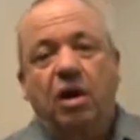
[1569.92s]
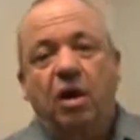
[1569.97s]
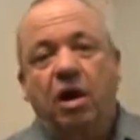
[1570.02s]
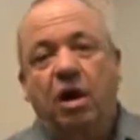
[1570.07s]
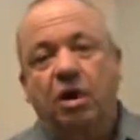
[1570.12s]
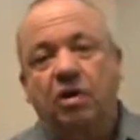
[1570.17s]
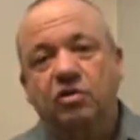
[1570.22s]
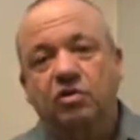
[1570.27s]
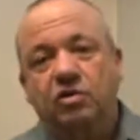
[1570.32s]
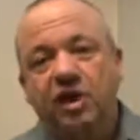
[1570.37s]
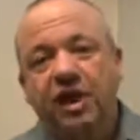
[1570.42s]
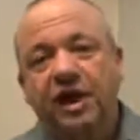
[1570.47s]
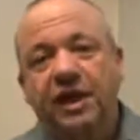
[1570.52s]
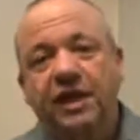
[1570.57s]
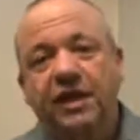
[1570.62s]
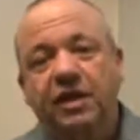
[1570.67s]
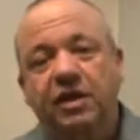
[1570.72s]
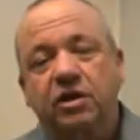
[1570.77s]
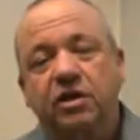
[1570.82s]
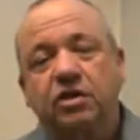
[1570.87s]

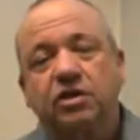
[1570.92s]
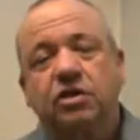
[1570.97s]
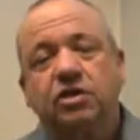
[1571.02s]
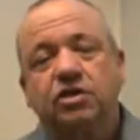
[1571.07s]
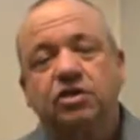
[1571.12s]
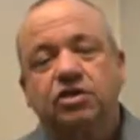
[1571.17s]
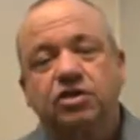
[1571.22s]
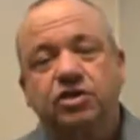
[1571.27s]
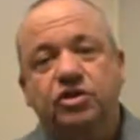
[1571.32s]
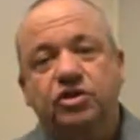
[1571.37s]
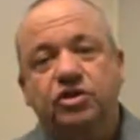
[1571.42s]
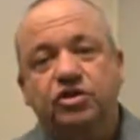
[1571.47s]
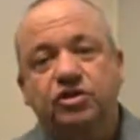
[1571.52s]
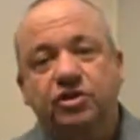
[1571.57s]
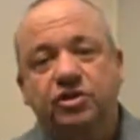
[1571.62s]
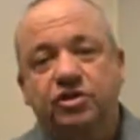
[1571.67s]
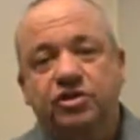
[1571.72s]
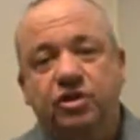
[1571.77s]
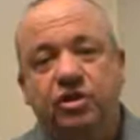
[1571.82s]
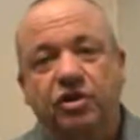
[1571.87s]
agreed to
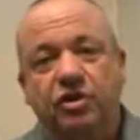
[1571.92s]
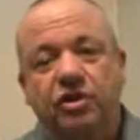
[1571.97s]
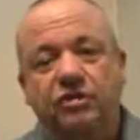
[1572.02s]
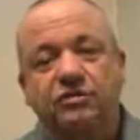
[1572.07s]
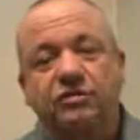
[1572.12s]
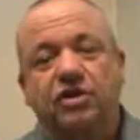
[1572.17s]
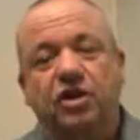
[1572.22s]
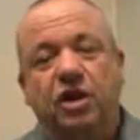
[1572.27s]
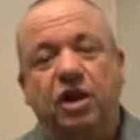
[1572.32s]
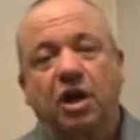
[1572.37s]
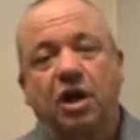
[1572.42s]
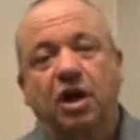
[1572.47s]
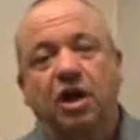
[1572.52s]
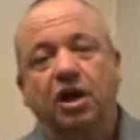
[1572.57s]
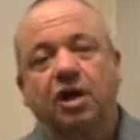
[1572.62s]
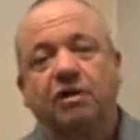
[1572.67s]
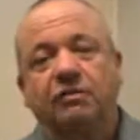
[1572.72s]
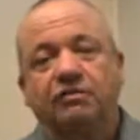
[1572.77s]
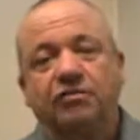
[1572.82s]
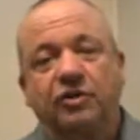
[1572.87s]
the terms
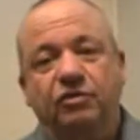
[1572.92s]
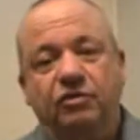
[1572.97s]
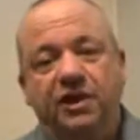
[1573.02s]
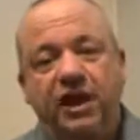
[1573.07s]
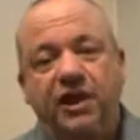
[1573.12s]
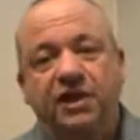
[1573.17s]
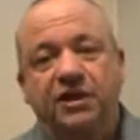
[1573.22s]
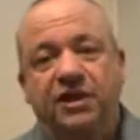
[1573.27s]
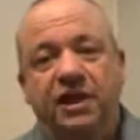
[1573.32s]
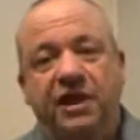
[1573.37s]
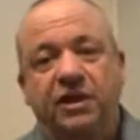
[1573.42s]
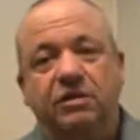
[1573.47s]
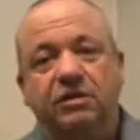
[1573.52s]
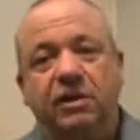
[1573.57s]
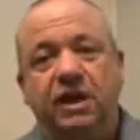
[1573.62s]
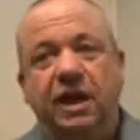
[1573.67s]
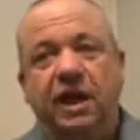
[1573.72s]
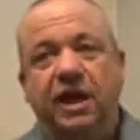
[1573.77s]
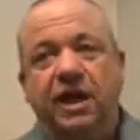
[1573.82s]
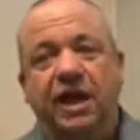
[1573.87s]
of the
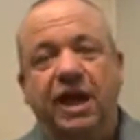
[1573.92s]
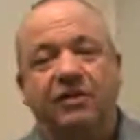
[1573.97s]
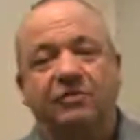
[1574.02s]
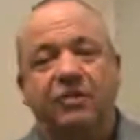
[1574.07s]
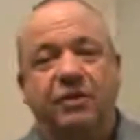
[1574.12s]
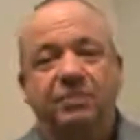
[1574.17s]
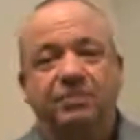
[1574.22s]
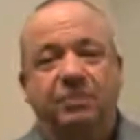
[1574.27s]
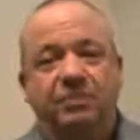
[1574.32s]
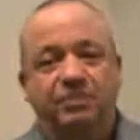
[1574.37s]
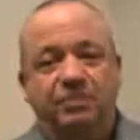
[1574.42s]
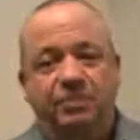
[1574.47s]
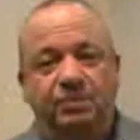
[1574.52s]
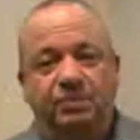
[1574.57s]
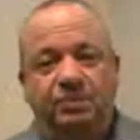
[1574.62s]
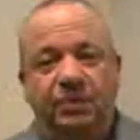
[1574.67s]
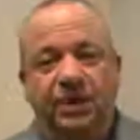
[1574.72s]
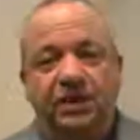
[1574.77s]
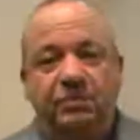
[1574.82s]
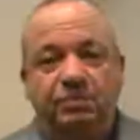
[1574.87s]
write-down and have
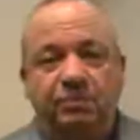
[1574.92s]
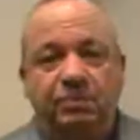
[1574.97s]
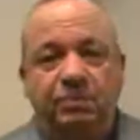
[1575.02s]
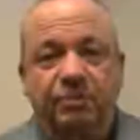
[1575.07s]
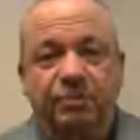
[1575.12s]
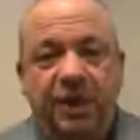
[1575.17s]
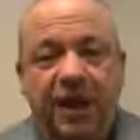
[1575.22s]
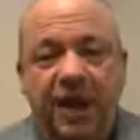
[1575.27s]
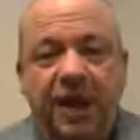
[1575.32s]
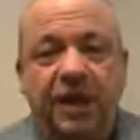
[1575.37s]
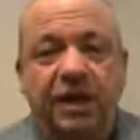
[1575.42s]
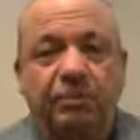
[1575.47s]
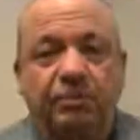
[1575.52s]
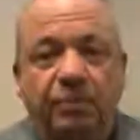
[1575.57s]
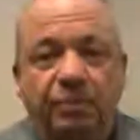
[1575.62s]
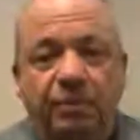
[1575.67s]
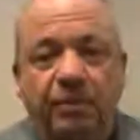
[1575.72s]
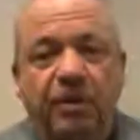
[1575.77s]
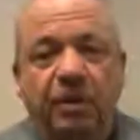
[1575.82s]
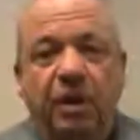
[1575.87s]
been paid
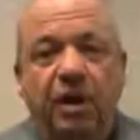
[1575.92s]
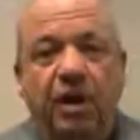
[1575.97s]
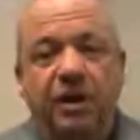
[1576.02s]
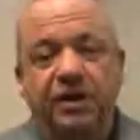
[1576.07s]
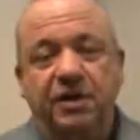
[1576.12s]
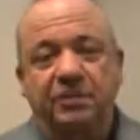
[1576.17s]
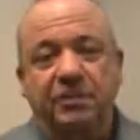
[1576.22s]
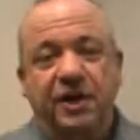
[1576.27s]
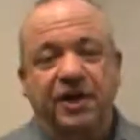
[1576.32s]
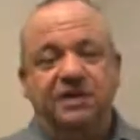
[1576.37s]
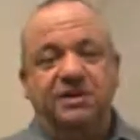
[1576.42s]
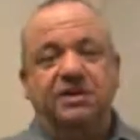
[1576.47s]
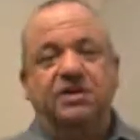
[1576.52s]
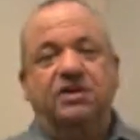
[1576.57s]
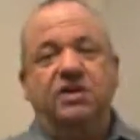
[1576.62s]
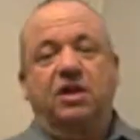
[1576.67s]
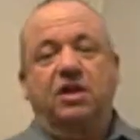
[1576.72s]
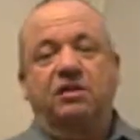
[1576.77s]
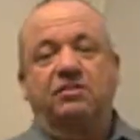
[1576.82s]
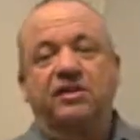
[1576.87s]
on the
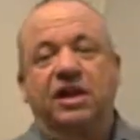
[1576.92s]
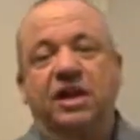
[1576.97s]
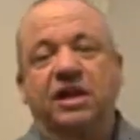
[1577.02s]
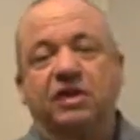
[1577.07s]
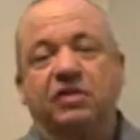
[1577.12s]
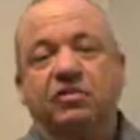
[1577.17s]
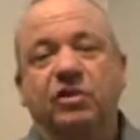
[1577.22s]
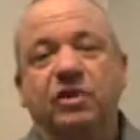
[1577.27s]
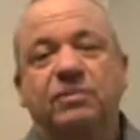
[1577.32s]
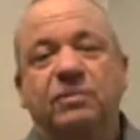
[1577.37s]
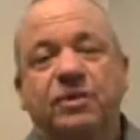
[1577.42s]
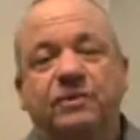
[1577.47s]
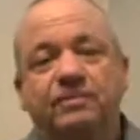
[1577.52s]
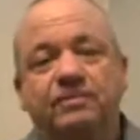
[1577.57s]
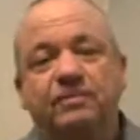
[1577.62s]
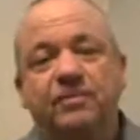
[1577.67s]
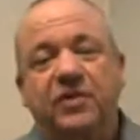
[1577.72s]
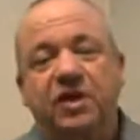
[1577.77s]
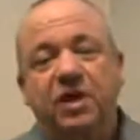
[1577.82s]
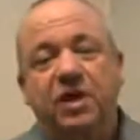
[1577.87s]
basis of that agreement.
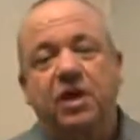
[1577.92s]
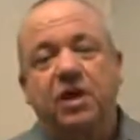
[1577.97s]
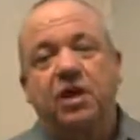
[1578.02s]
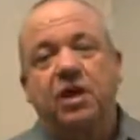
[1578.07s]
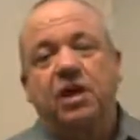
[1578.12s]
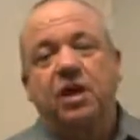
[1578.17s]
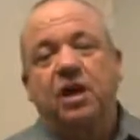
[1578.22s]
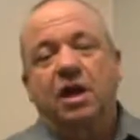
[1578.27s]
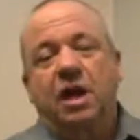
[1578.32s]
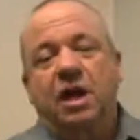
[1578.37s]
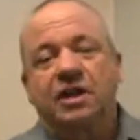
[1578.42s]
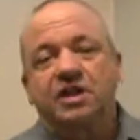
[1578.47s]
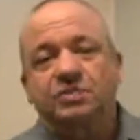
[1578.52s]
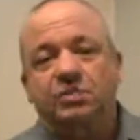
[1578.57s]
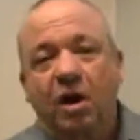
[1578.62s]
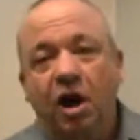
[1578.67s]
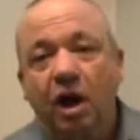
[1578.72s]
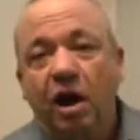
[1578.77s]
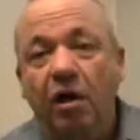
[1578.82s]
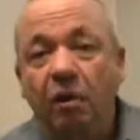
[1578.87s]
A
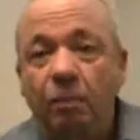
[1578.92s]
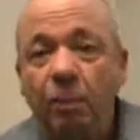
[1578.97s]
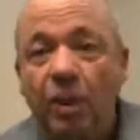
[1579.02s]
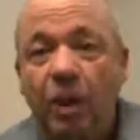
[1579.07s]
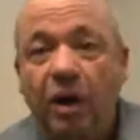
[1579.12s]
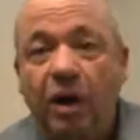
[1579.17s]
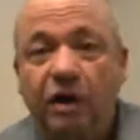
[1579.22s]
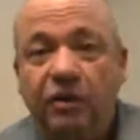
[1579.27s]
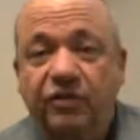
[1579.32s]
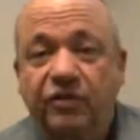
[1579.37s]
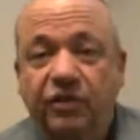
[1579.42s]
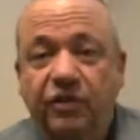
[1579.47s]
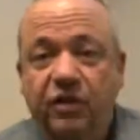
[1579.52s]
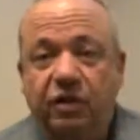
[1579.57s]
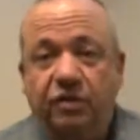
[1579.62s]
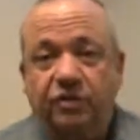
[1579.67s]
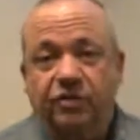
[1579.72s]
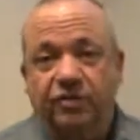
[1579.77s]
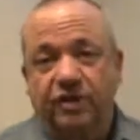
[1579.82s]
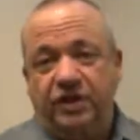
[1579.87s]
small part of
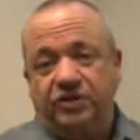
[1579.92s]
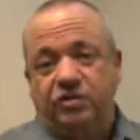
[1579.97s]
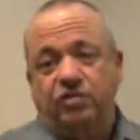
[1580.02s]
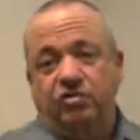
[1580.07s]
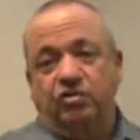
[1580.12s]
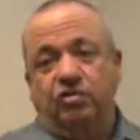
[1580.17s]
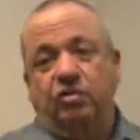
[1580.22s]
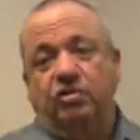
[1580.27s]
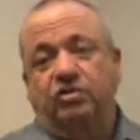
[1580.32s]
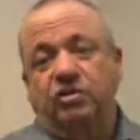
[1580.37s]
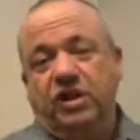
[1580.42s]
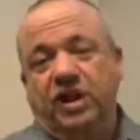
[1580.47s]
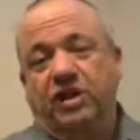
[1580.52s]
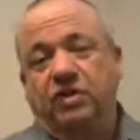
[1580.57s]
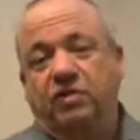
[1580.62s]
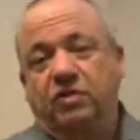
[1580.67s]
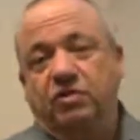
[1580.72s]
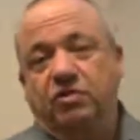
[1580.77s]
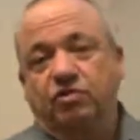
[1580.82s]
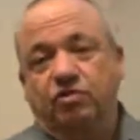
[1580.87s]
this
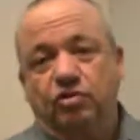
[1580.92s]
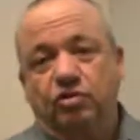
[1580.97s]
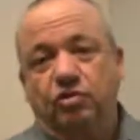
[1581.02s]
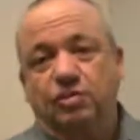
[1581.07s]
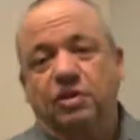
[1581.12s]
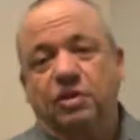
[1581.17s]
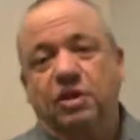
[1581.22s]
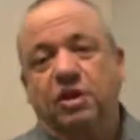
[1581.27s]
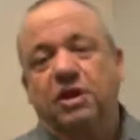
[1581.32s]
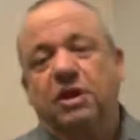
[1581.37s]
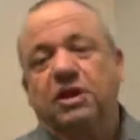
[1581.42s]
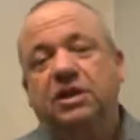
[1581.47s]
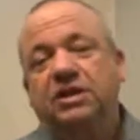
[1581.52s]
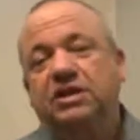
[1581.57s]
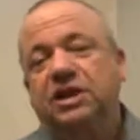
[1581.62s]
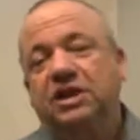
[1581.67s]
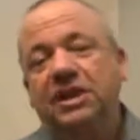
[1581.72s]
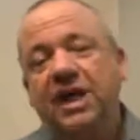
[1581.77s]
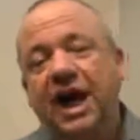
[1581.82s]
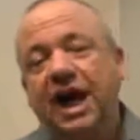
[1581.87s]
debtor group
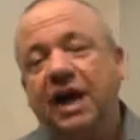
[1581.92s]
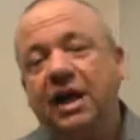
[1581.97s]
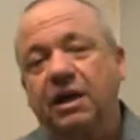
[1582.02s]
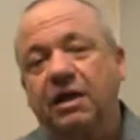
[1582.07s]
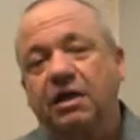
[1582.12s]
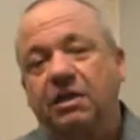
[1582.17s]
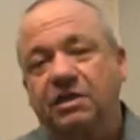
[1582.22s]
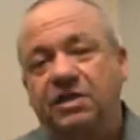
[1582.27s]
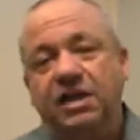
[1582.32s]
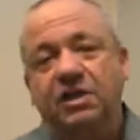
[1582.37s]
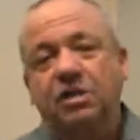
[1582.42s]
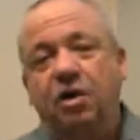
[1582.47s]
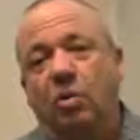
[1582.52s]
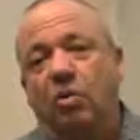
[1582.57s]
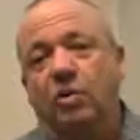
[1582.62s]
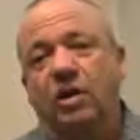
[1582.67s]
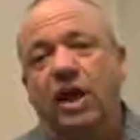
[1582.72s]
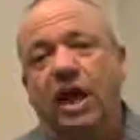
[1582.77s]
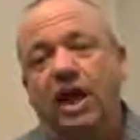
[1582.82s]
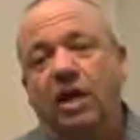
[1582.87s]
said, no,
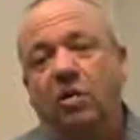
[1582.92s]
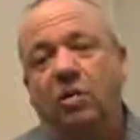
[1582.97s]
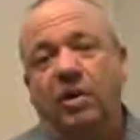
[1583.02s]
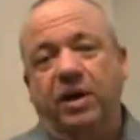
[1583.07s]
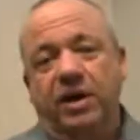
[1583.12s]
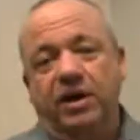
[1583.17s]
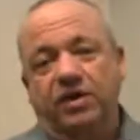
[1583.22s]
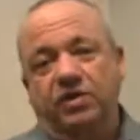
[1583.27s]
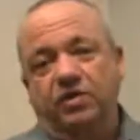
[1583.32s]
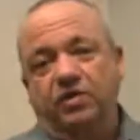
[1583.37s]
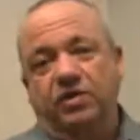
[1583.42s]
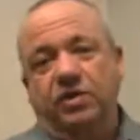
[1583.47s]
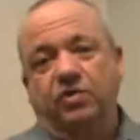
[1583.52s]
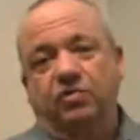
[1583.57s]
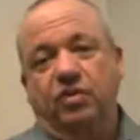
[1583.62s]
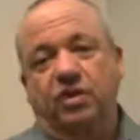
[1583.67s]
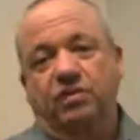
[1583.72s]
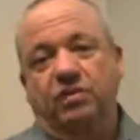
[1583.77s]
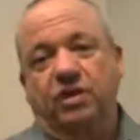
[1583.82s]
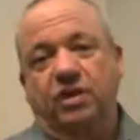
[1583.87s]
we're not going into an
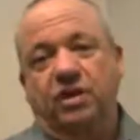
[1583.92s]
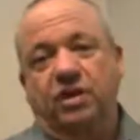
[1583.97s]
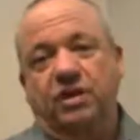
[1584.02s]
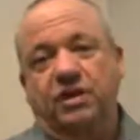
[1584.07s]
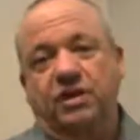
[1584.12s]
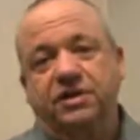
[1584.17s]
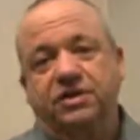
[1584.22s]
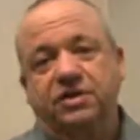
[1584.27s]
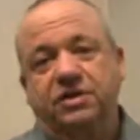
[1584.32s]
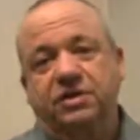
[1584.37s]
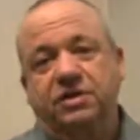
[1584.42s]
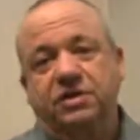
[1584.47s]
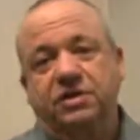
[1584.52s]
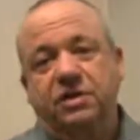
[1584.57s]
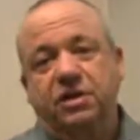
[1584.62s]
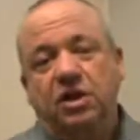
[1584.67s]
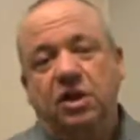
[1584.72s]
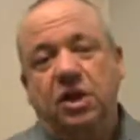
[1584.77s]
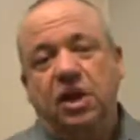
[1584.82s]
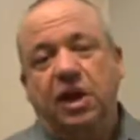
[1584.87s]
agreement on this.
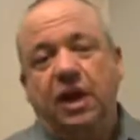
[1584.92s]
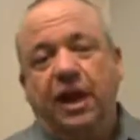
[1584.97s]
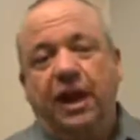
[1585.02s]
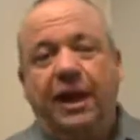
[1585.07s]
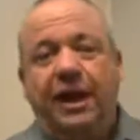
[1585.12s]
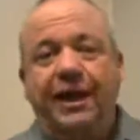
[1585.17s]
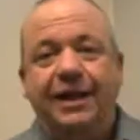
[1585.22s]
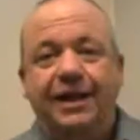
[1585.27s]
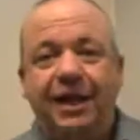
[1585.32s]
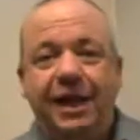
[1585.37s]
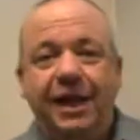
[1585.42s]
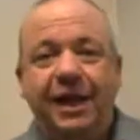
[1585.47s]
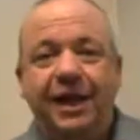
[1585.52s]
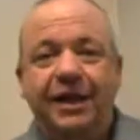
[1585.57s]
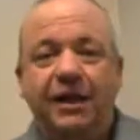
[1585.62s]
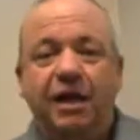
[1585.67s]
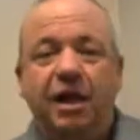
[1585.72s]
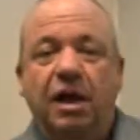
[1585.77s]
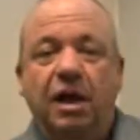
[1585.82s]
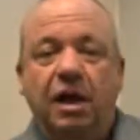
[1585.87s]
And then